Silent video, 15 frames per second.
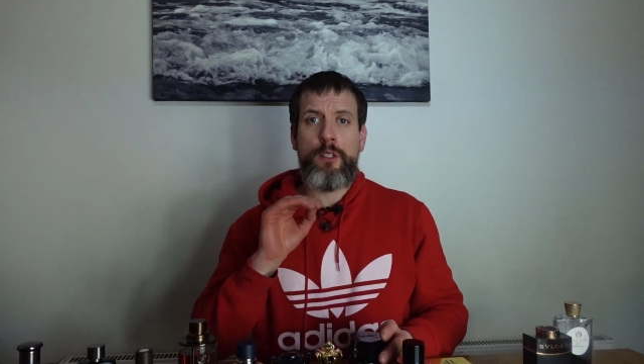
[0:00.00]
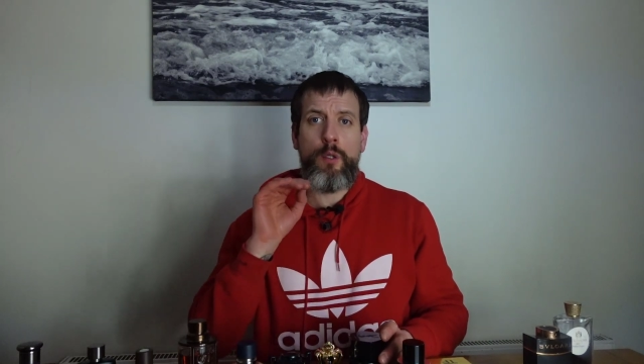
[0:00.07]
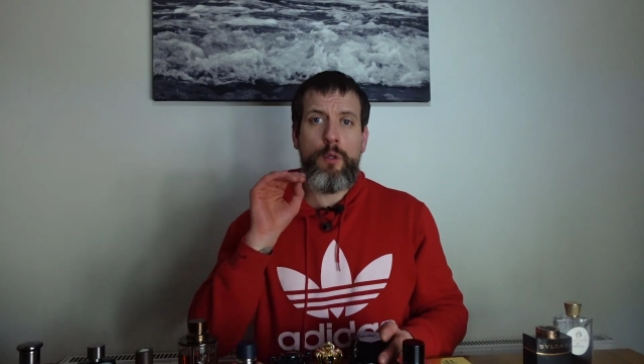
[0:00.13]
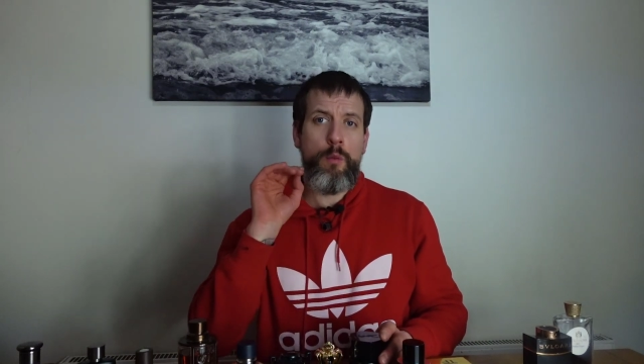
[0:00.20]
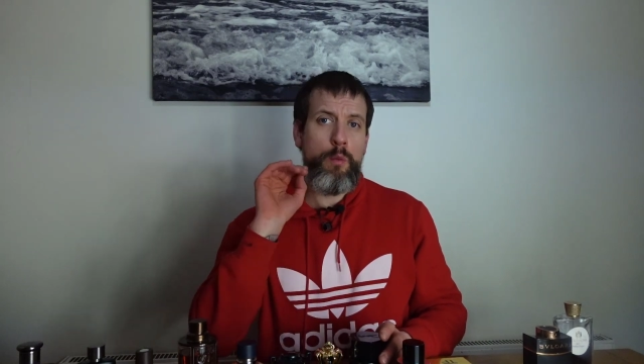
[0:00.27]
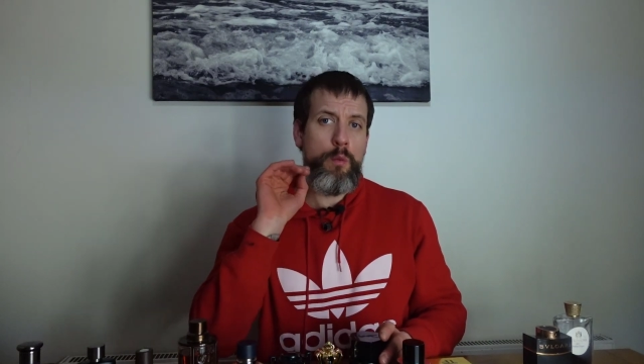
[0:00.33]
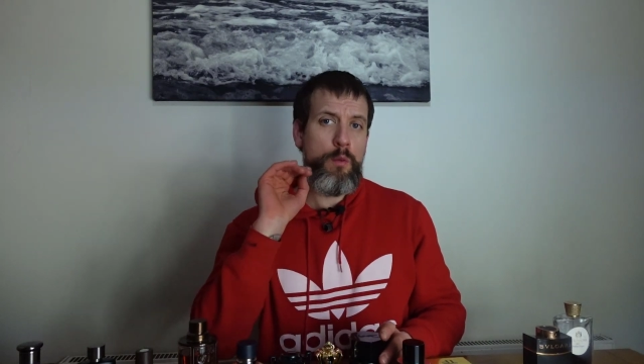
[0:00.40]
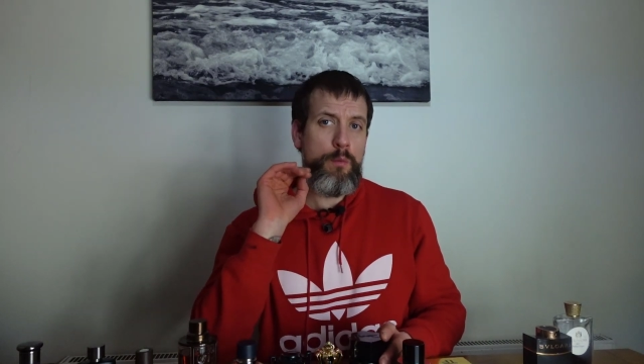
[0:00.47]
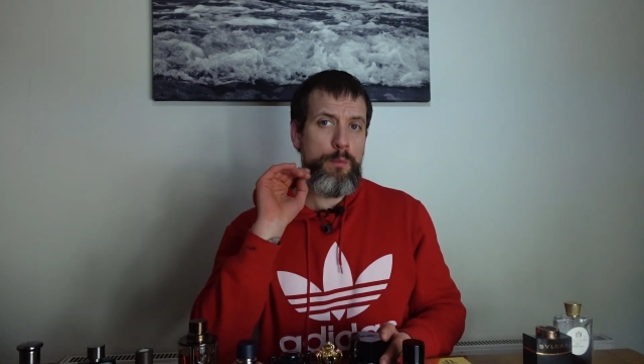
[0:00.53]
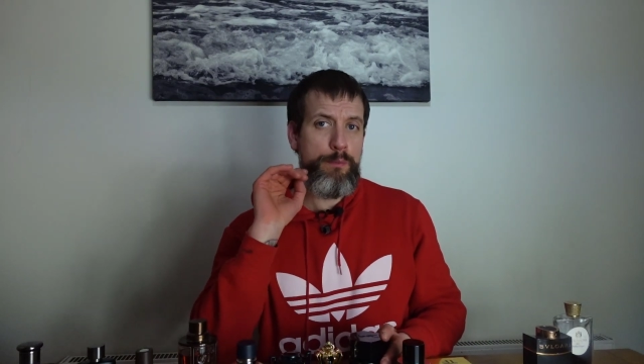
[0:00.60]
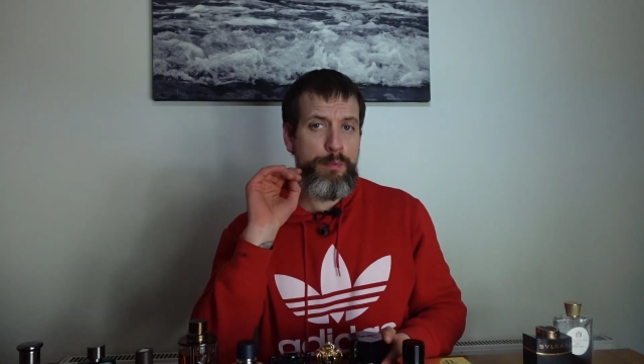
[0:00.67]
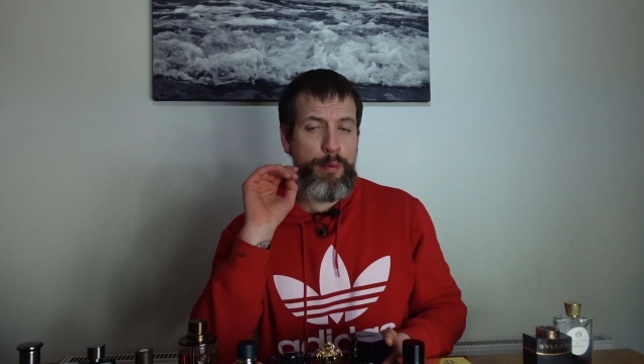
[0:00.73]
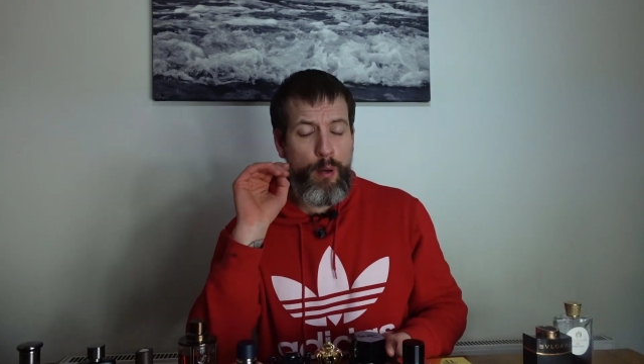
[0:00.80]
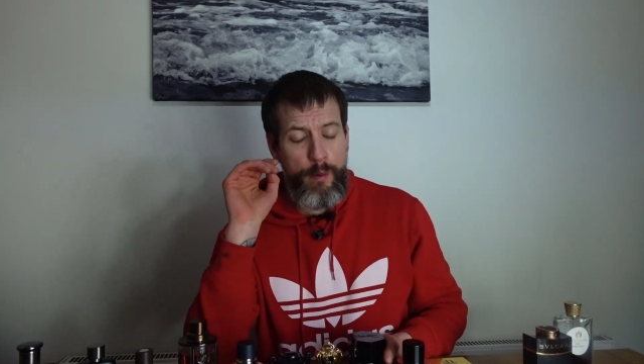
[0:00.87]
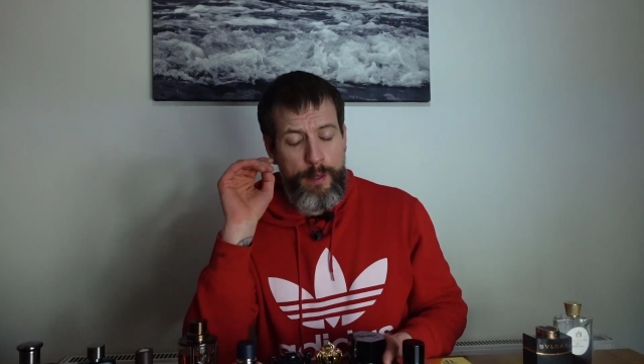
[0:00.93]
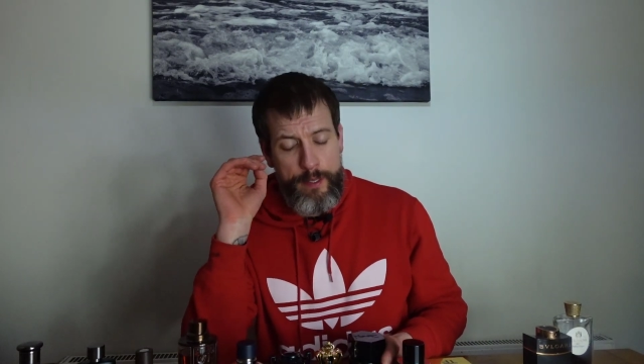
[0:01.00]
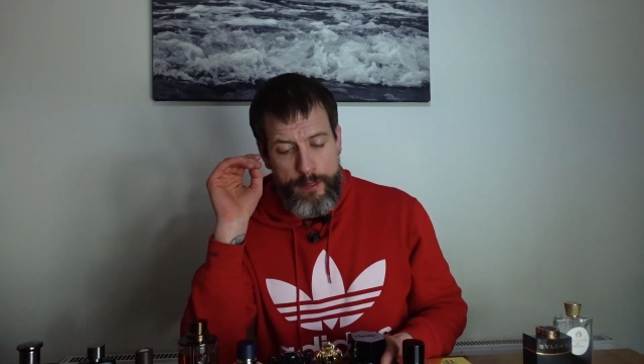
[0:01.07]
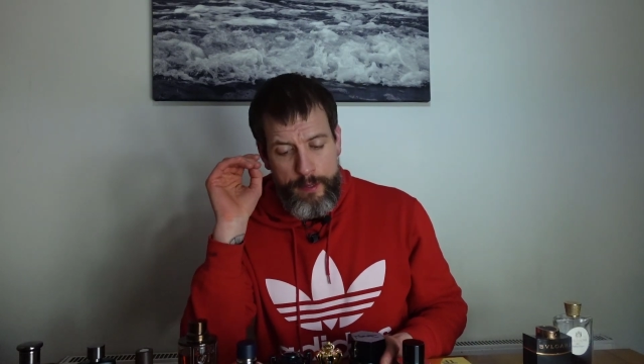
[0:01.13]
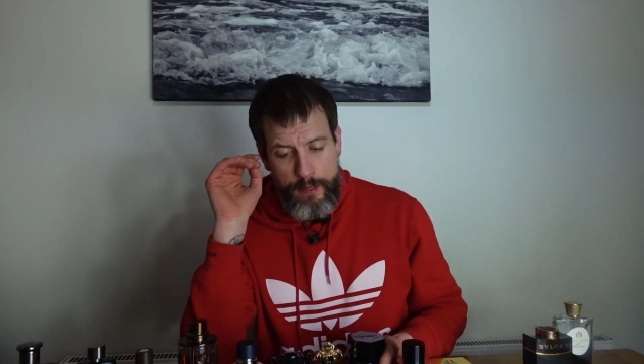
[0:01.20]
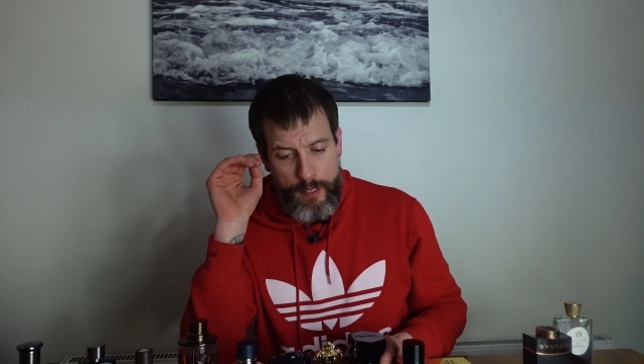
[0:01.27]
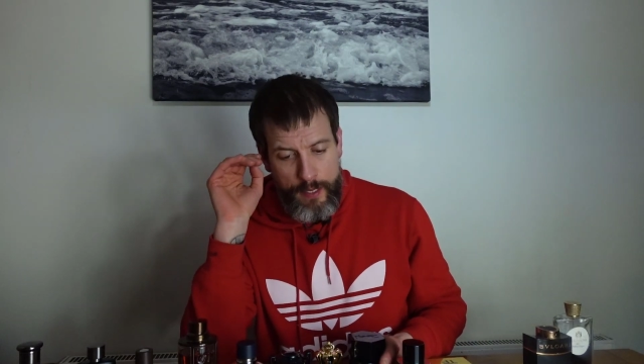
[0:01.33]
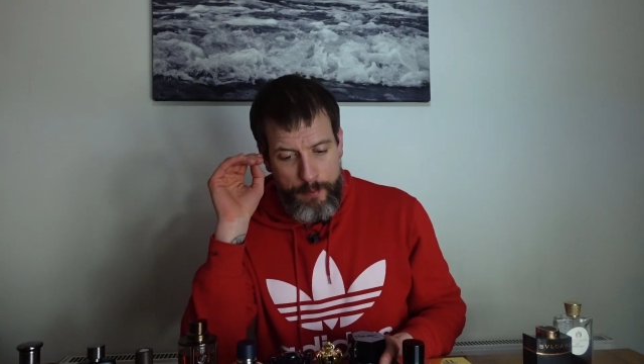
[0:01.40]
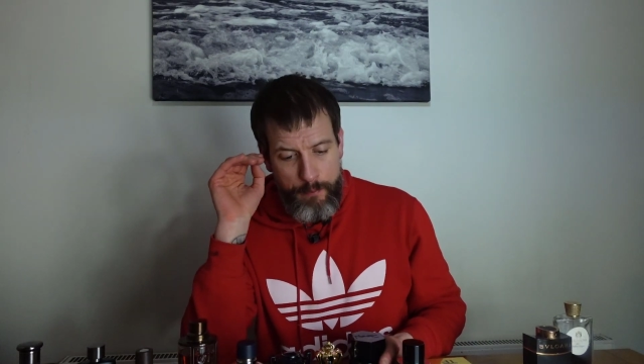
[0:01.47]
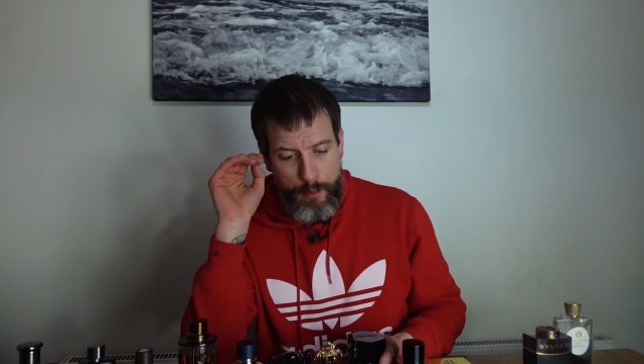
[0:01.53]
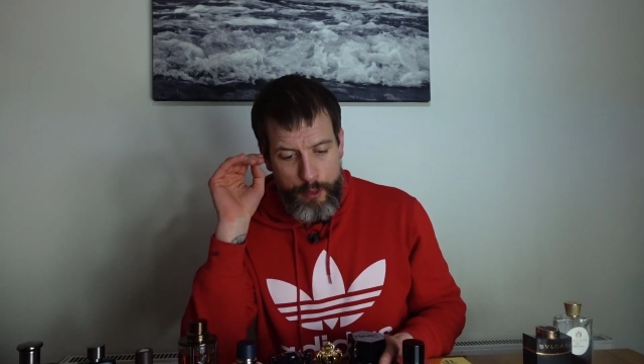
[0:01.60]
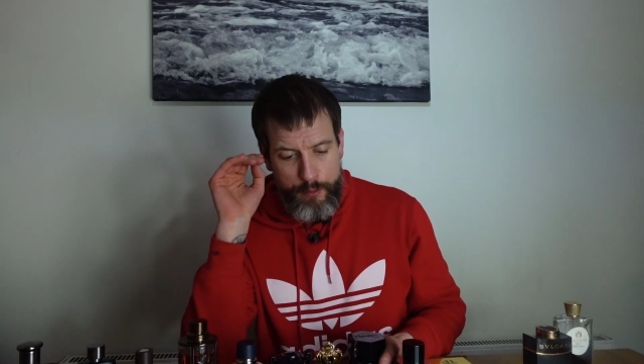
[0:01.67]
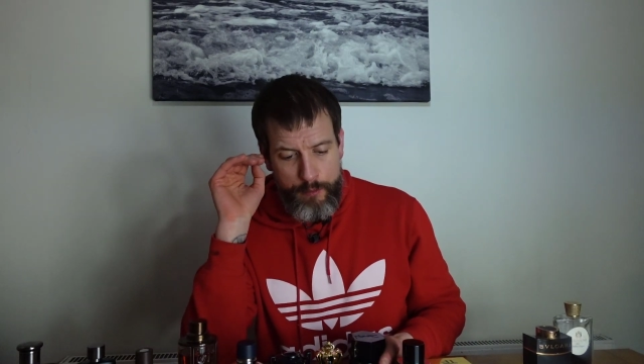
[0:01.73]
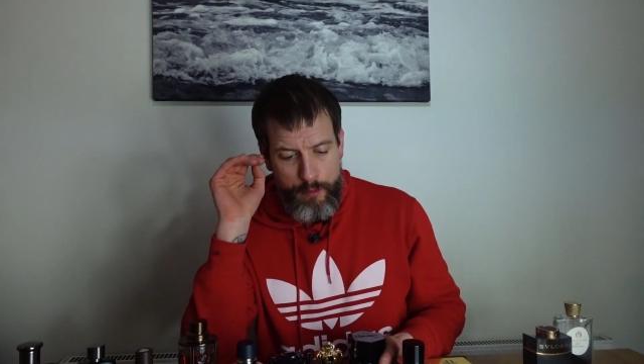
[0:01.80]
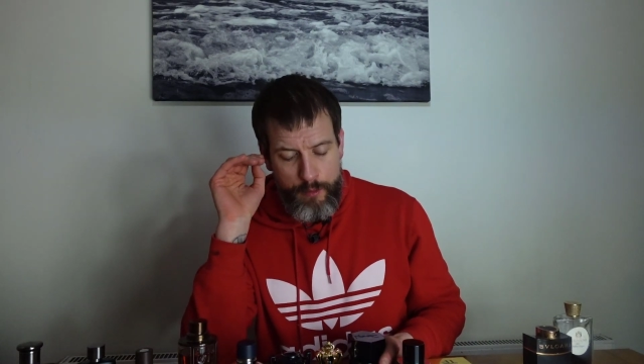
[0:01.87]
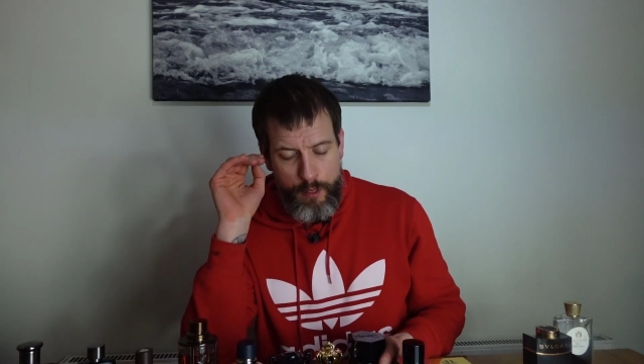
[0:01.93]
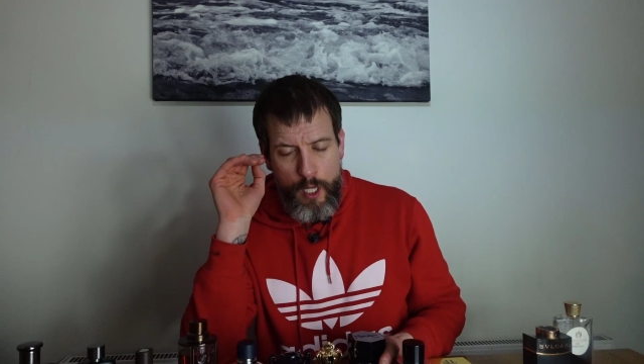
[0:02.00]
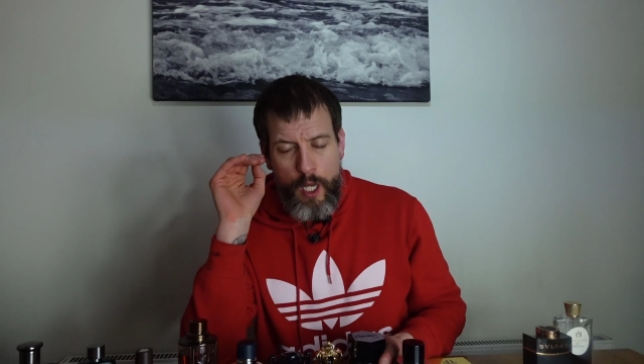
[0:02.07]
to probably the most